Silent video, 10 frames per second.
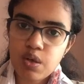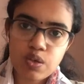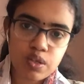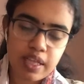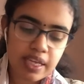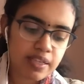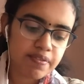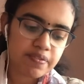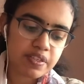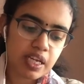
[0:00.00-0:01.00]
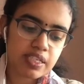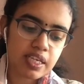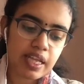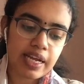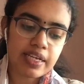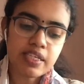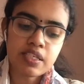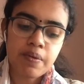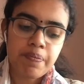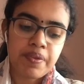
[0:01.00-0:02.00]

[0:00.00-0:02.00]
also there in the 5th stanza, that is